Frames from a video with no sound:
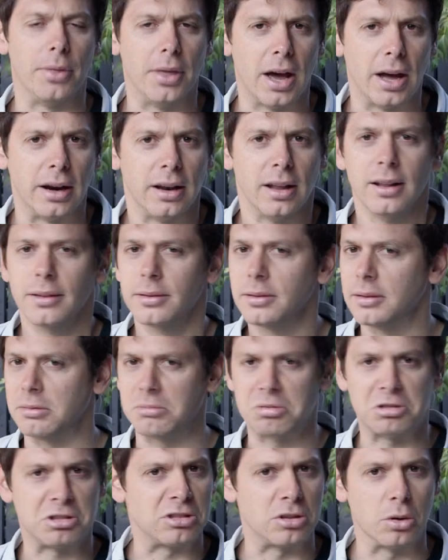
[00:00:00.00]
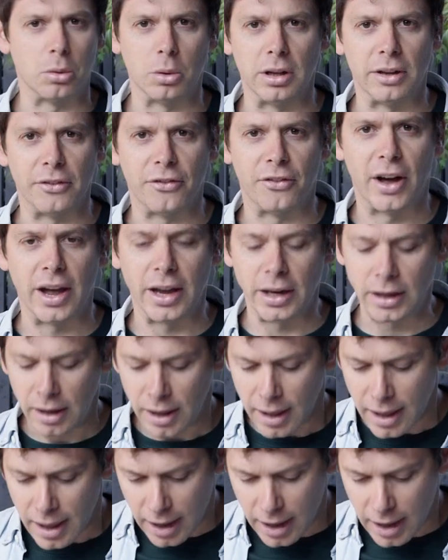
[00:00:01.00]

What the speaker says: that, it's totally fine.